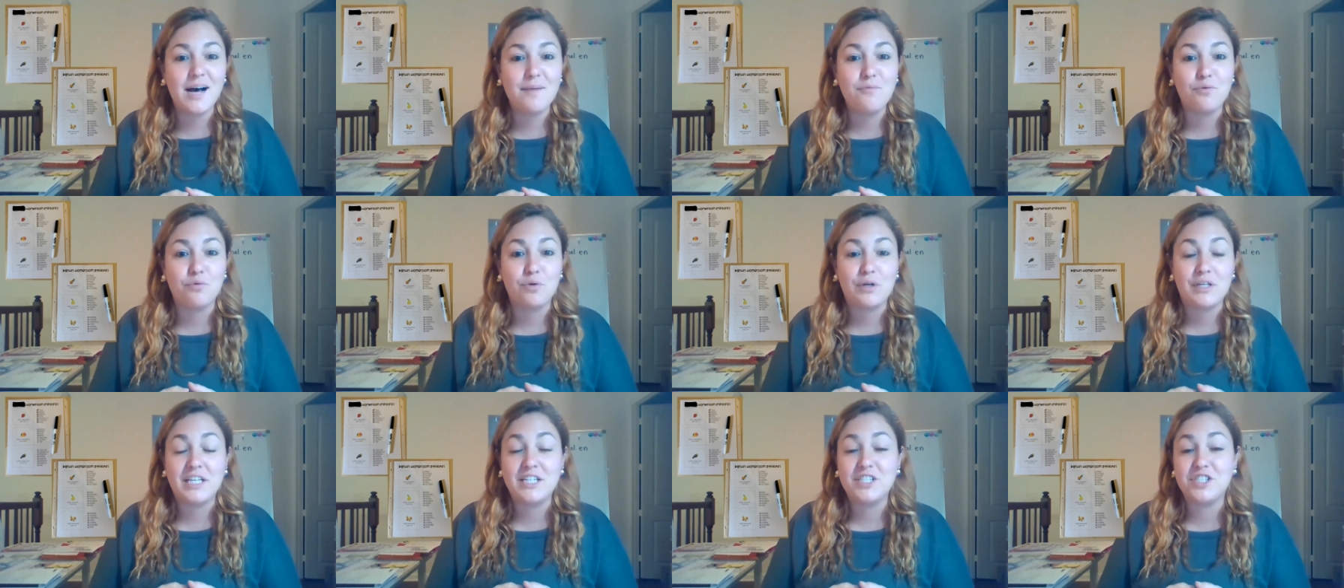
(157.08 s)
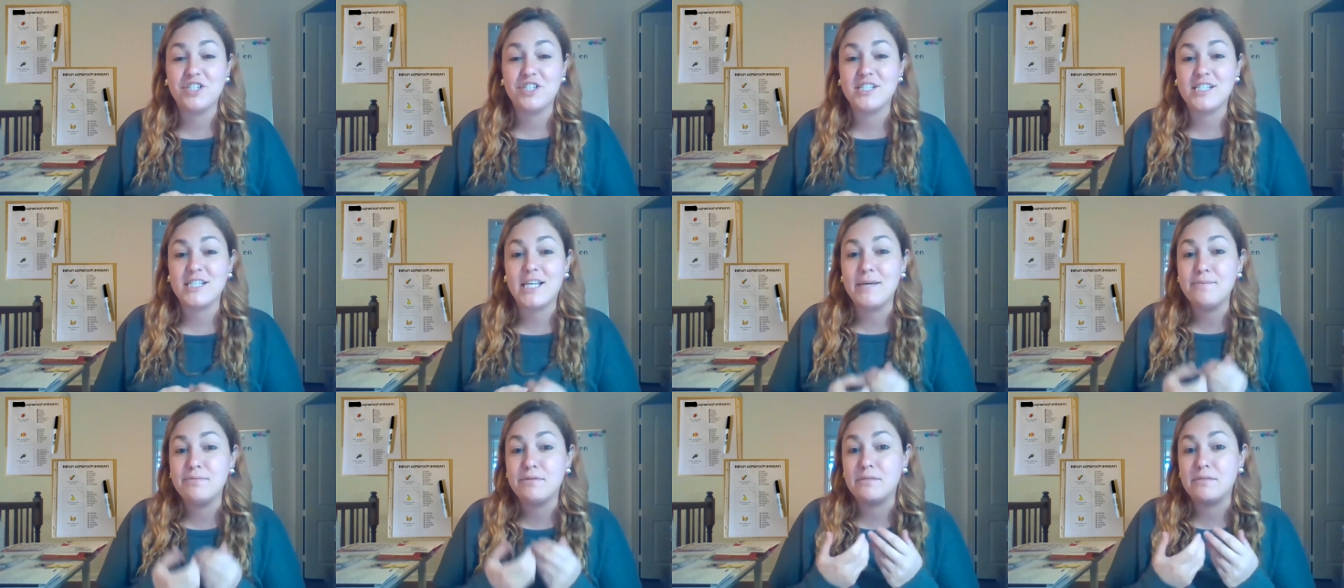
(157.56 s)
really
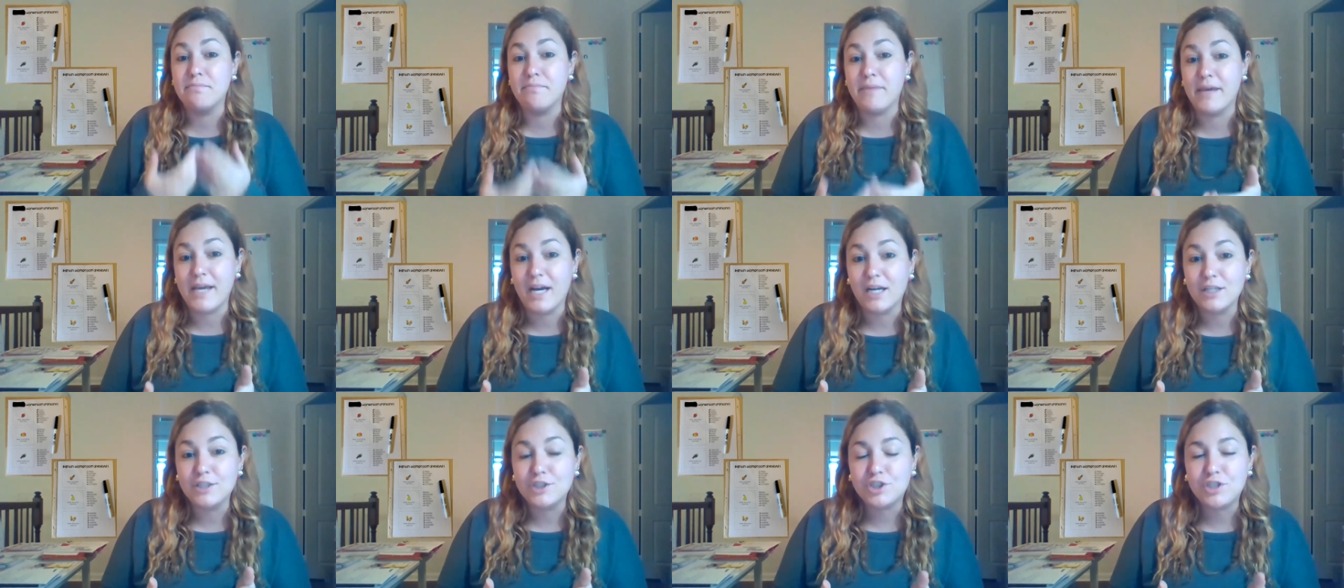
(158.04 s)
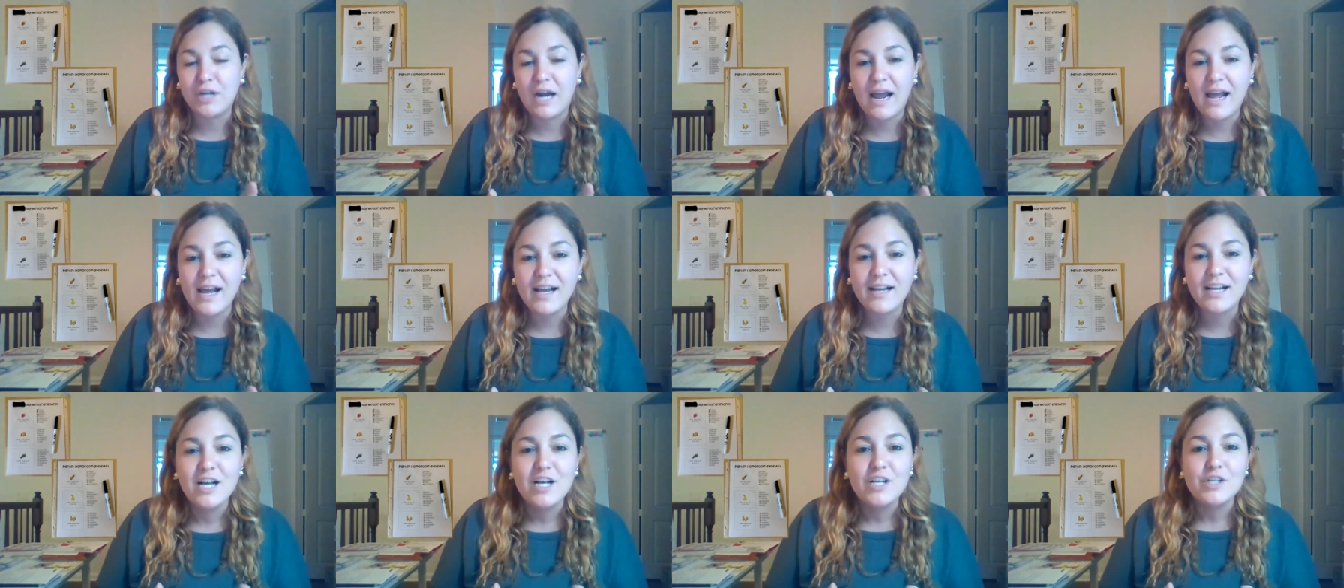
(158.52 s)
just keeps me on
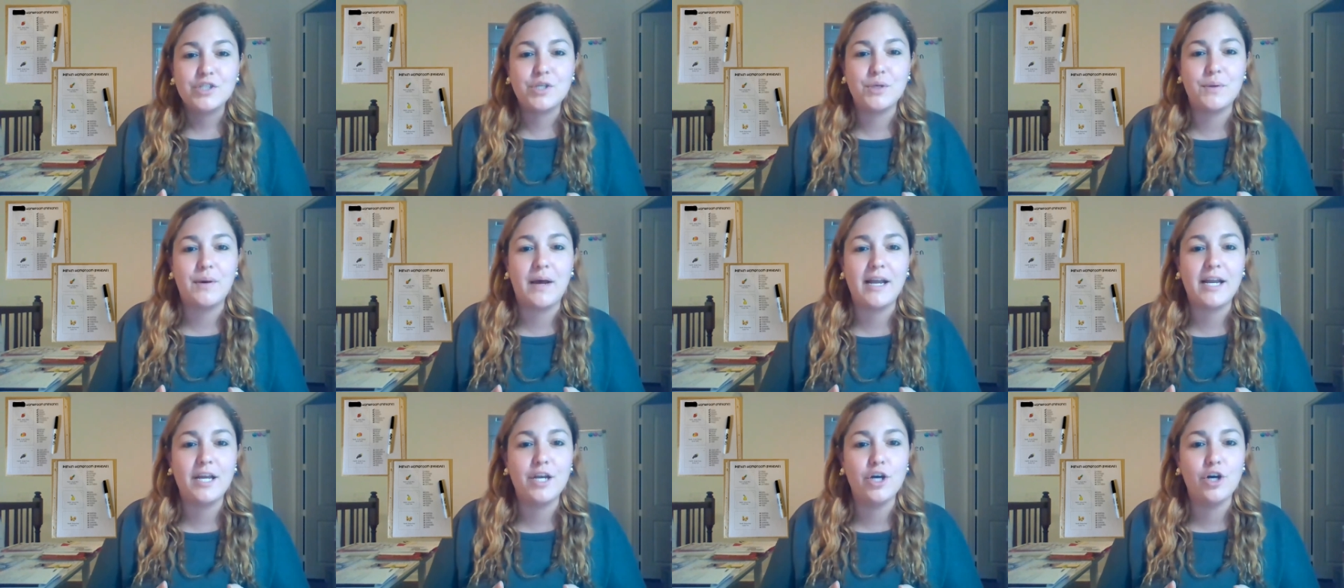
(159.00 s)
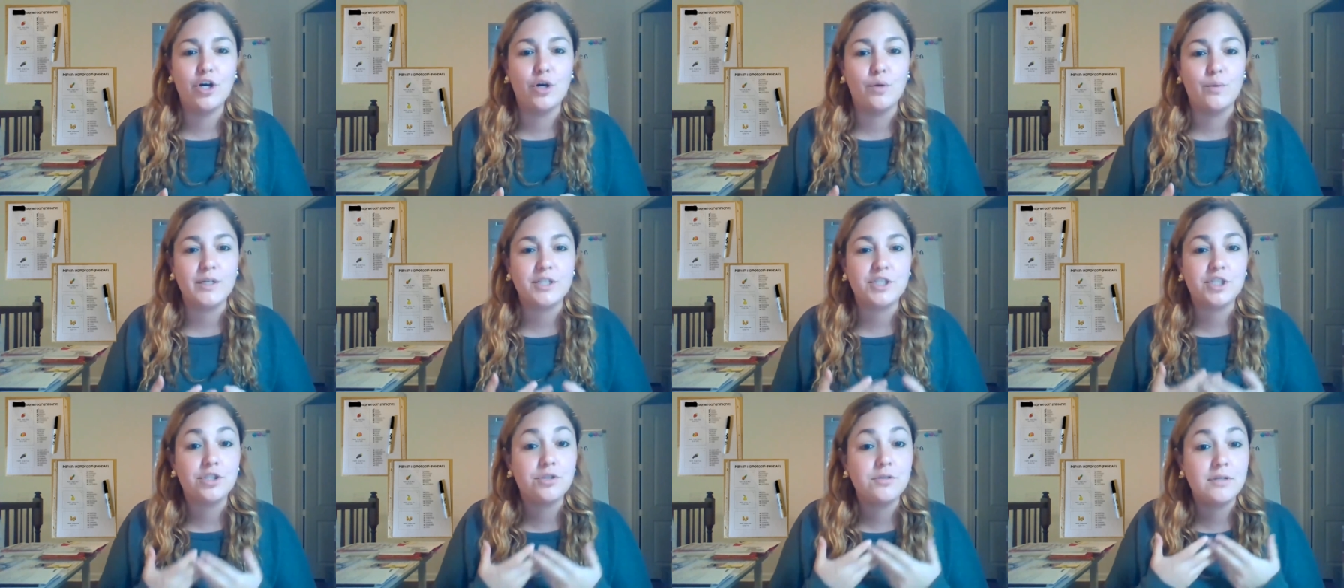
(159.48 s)
track. So I know
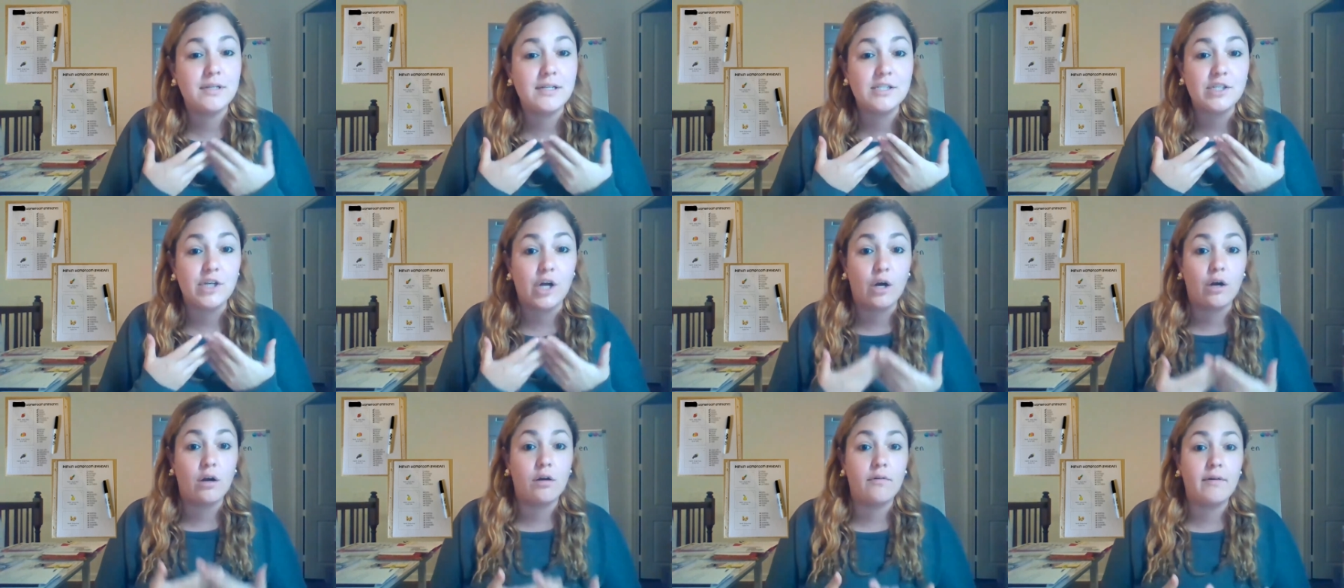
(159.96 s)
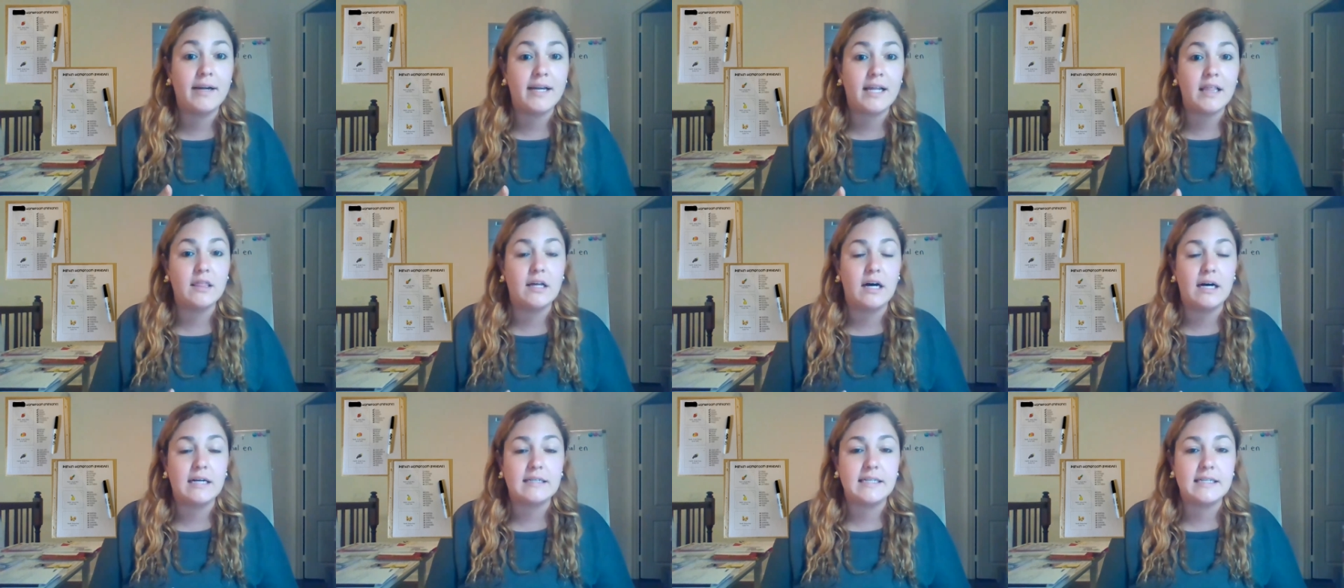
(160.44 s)
which students are already
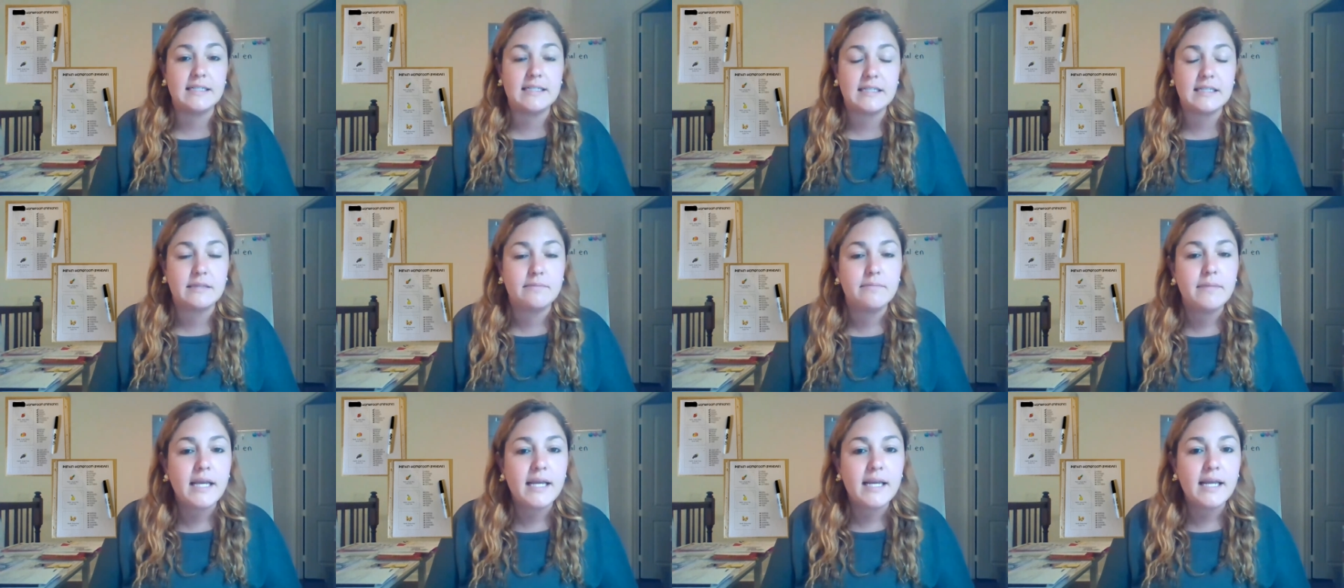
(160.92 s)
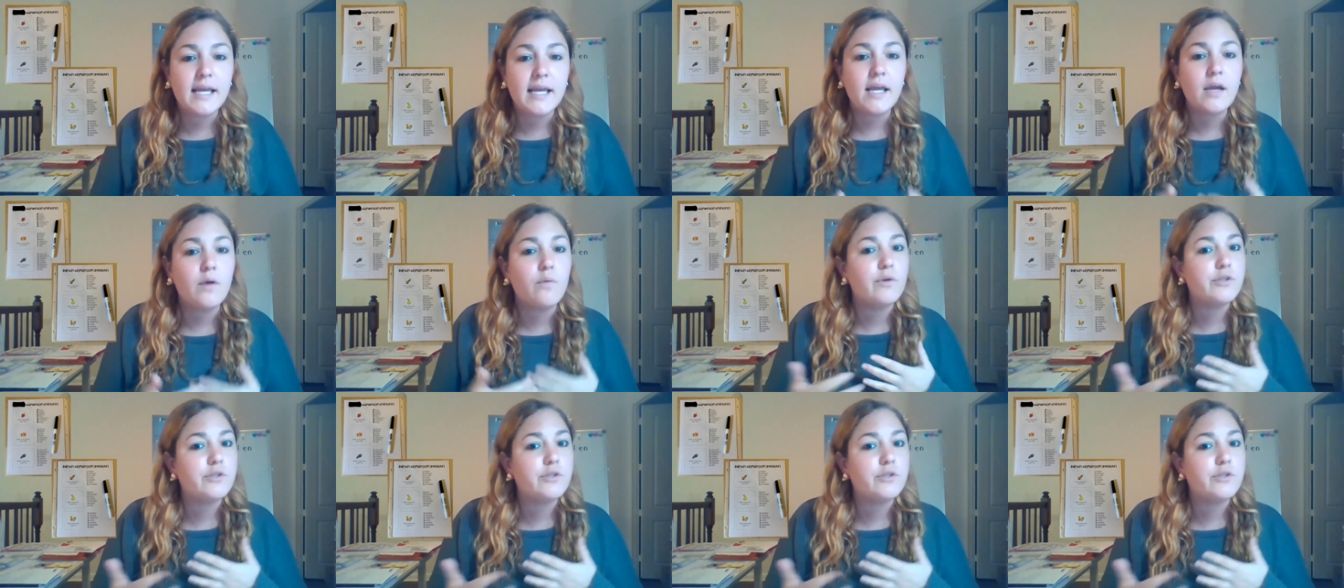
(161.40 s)
logged into the meeting,